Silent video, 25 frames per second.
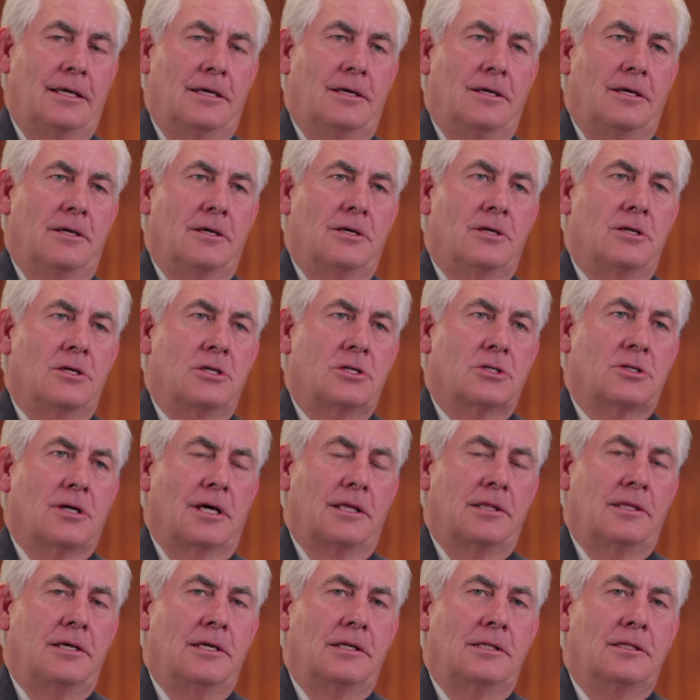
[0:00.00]
And that's
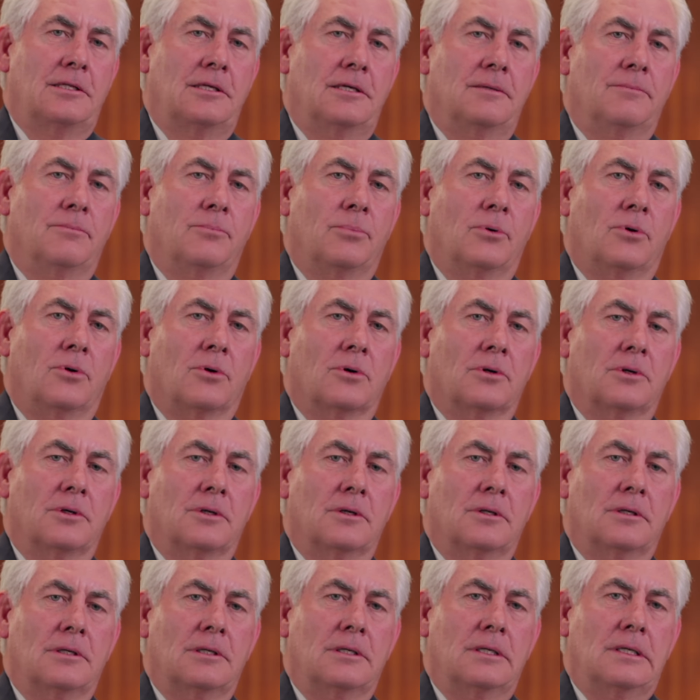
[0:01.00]
I think very much
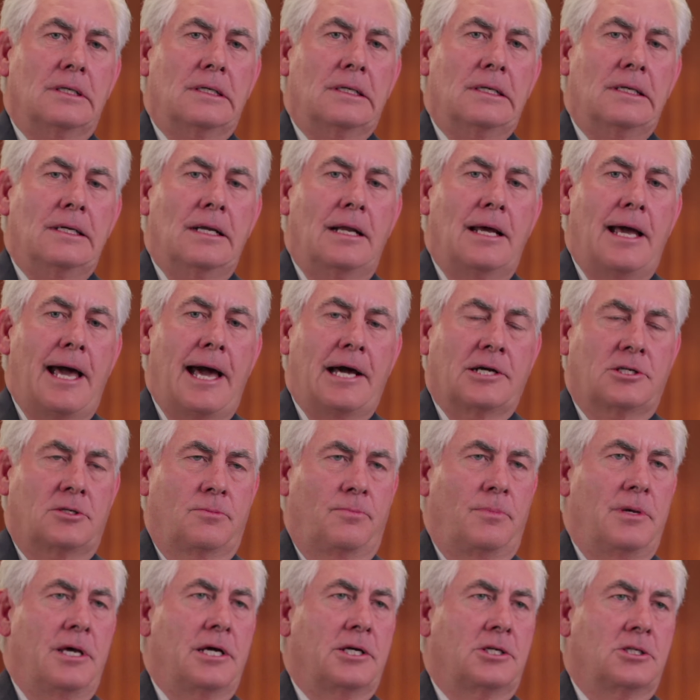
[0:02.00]
what happens
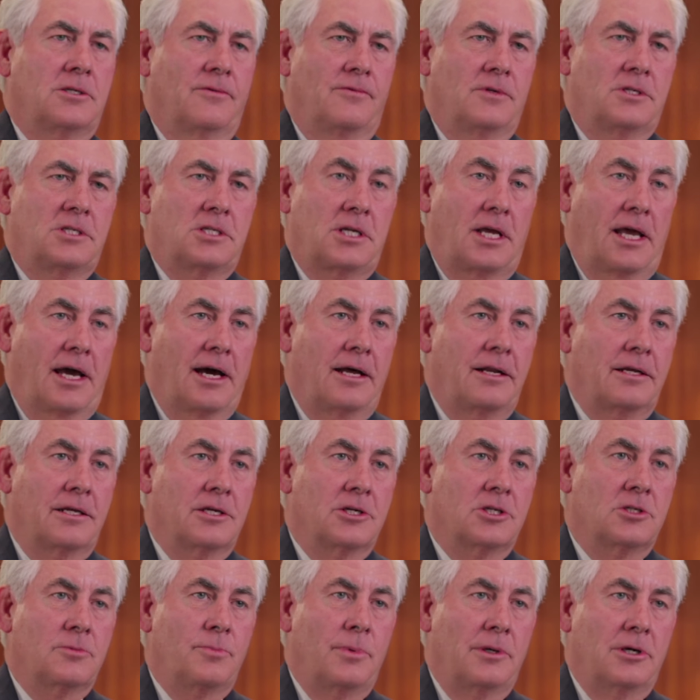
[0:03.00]
again as I
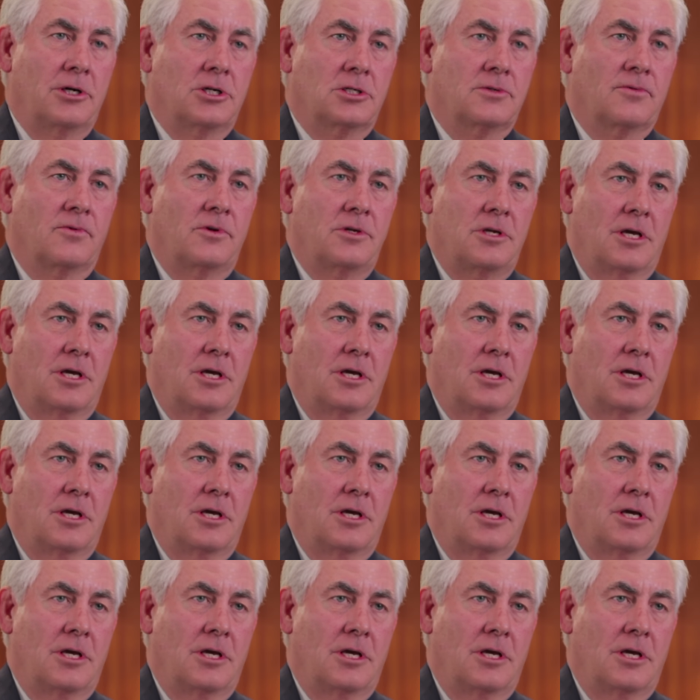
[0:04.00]
watch young